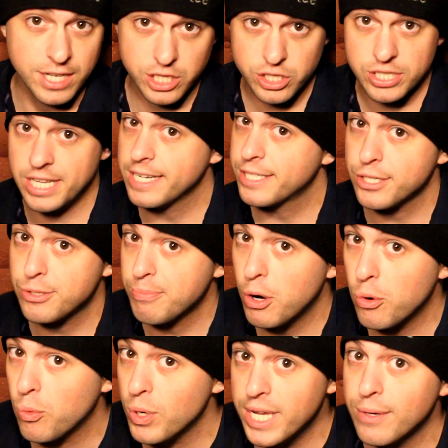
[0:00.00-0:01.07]
they just like to
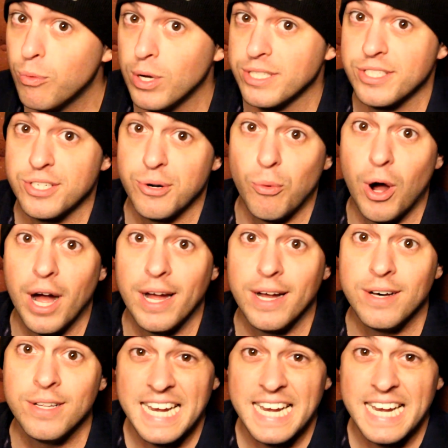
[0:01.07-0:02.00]
smoke weed once in a while,